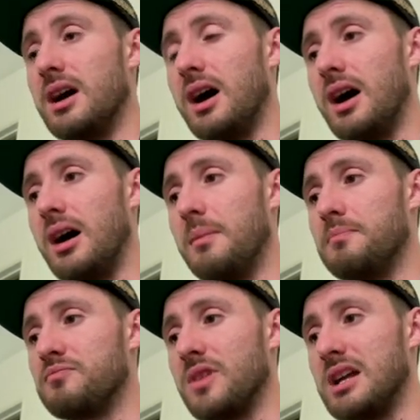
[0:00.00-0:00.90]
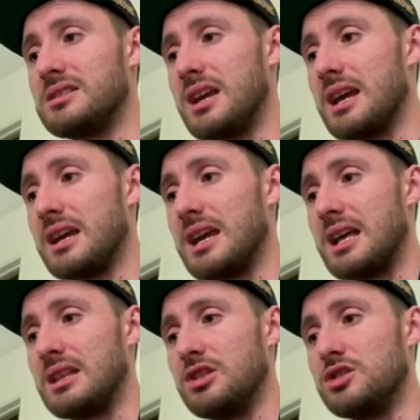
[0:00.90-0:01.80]
Not saying
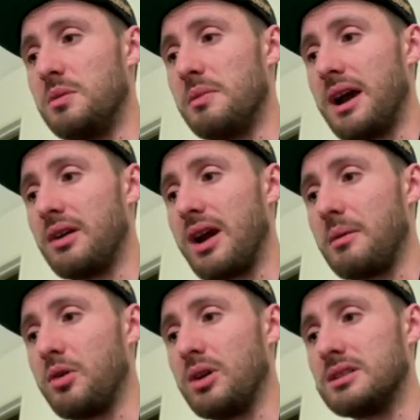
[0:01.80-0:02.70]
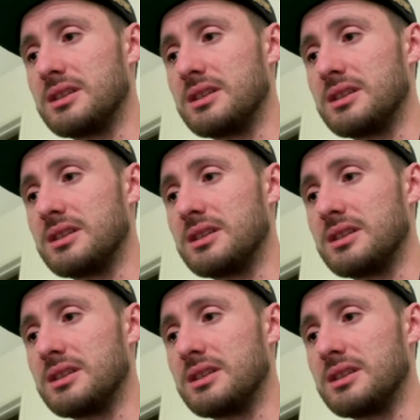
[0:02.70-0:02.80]
again that you should be buying crap coins.